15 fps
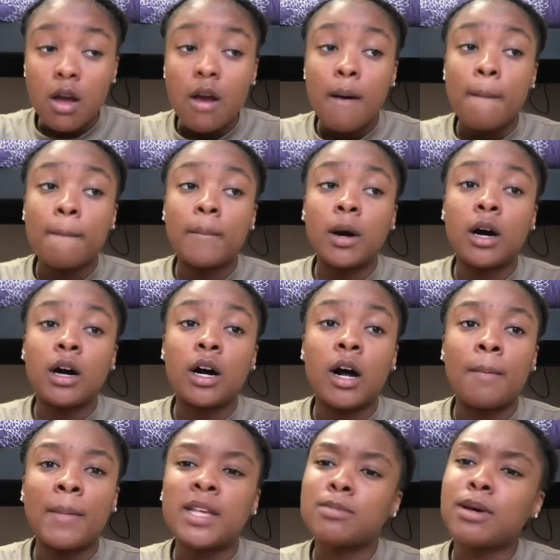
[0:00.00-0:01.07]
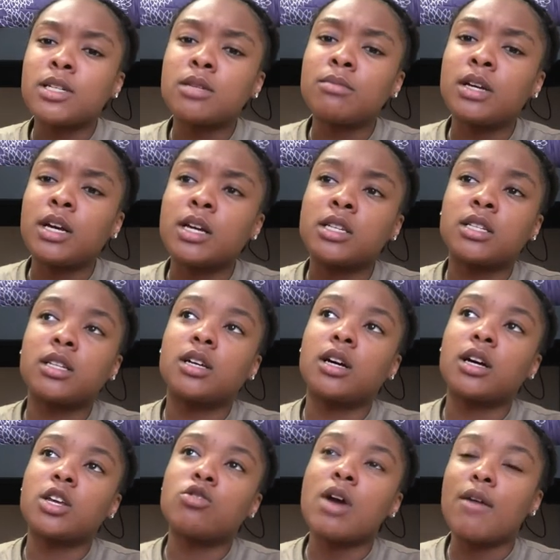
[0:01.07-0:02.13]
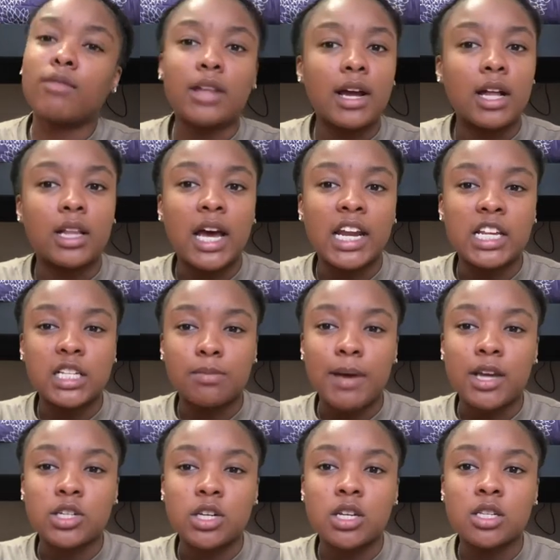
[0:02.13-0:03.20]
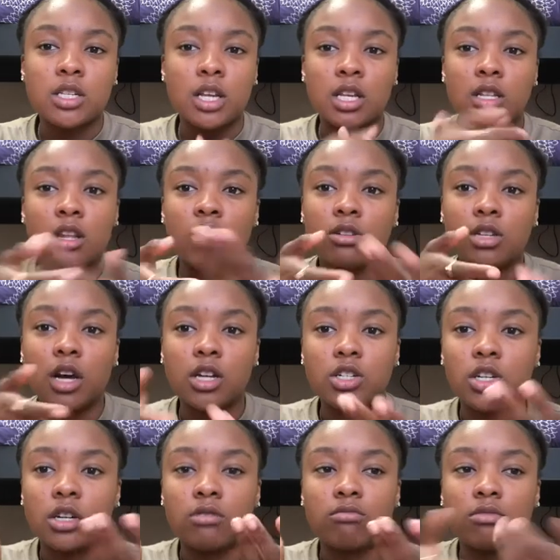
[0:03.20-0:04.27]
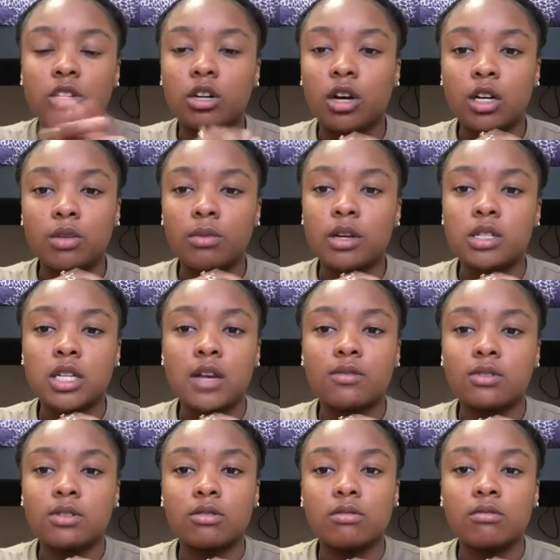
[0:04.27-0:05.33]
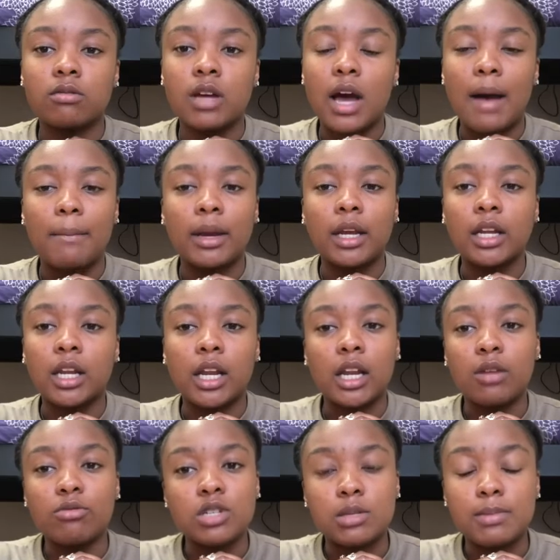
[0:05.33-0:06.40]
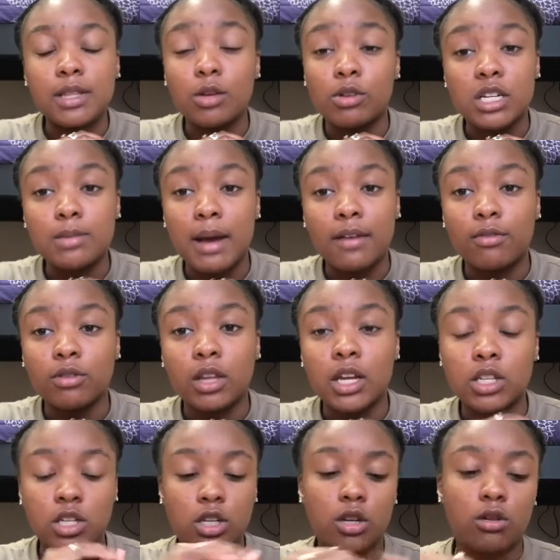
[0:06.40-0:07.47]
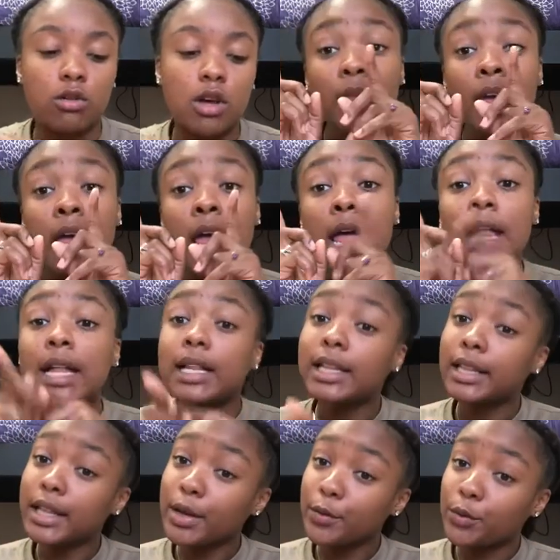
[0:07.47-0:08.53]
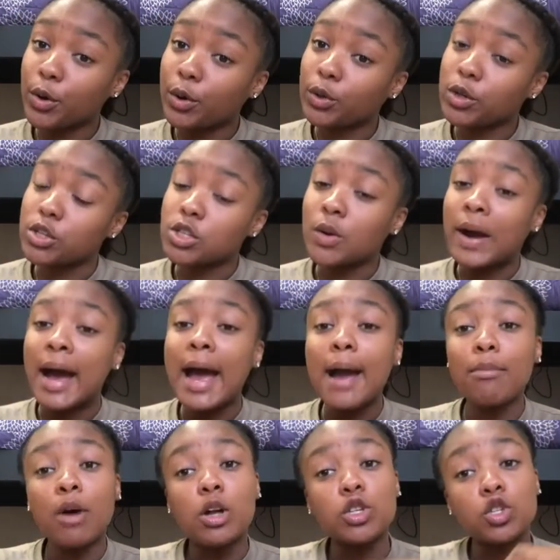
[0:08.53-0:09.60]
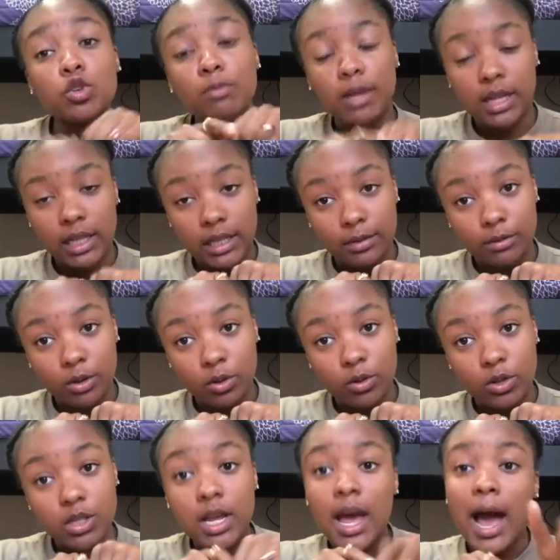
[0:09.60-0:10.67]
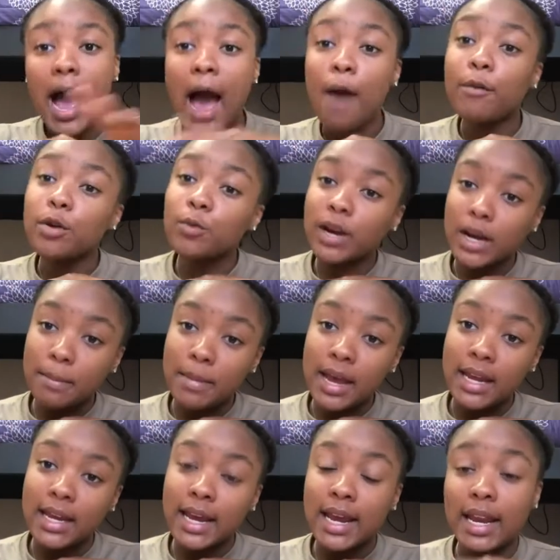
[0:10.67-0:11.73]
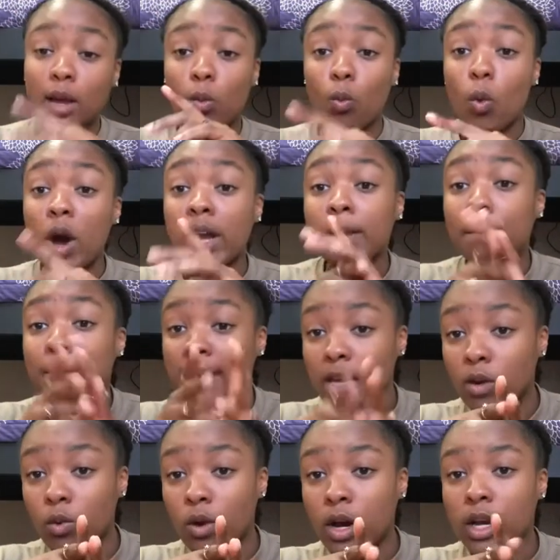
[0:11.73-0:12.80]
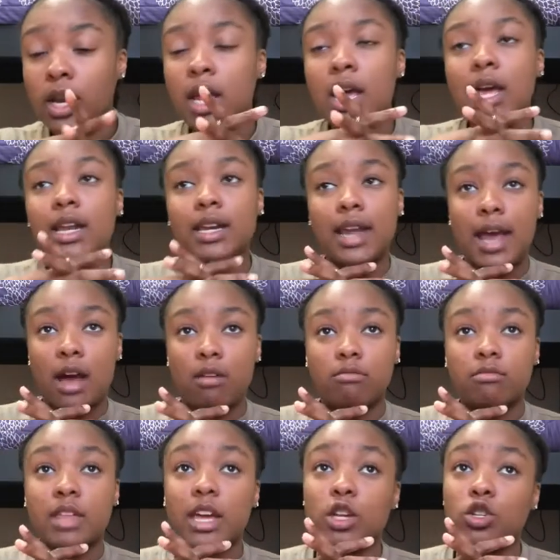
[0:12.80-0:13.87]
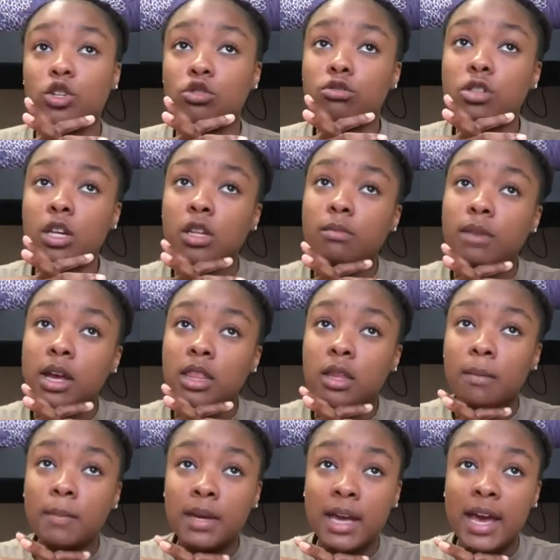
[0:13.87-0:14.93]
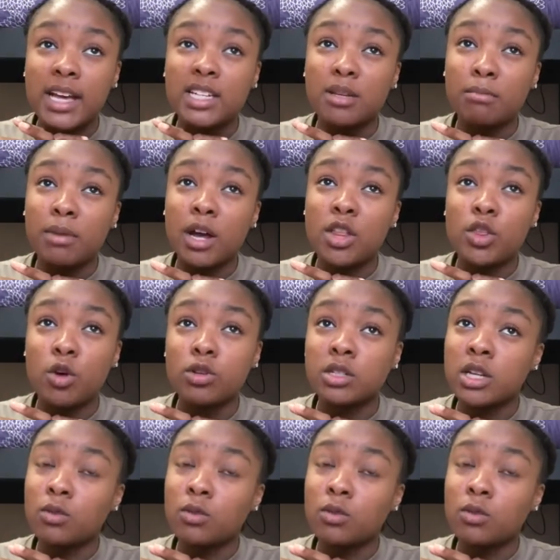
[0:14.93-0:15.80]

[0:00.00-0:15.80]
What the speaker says: but especially because you have like a lot of inspections and they're touching your underwear and stuff, so I mean it would just be the respectful thing to do. Lint rollers. So I have brought too many lint rollers. I would recommend getting one big one. Now they do sell them at the BX, but those lint